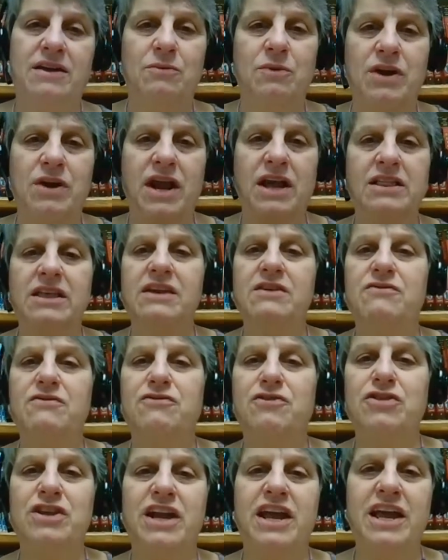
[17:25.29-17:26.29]
When I leave
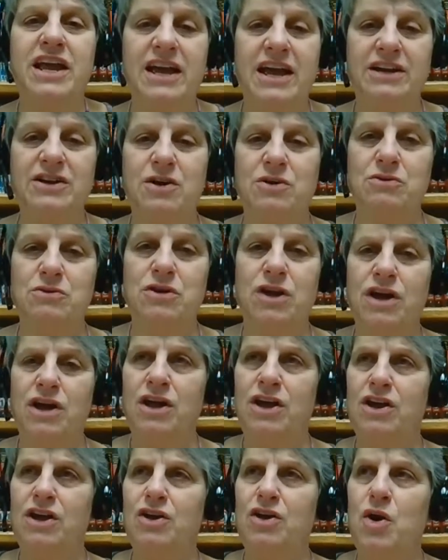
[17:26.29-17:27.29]
for the day, I don't
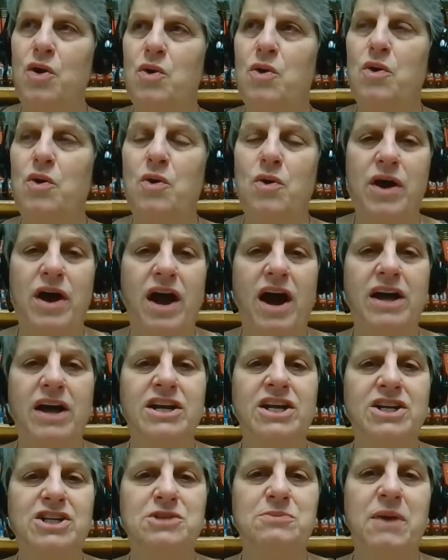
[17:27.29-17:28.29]
go
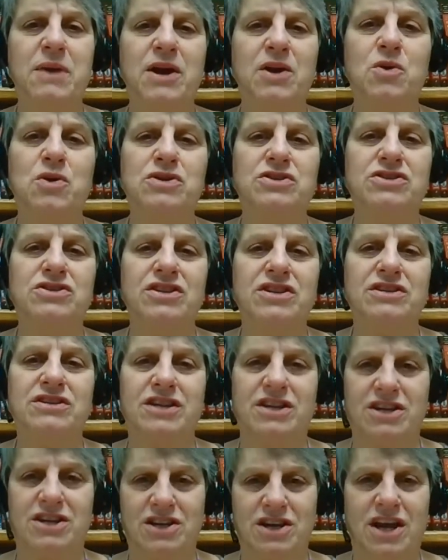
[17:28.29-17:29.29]
unhitch my horses
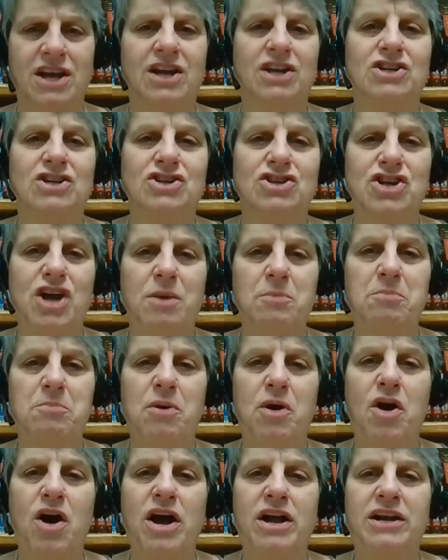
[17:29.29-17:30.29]
and jump
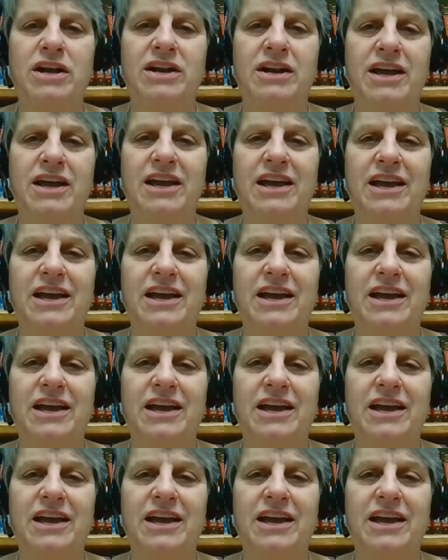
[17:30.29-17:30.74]
on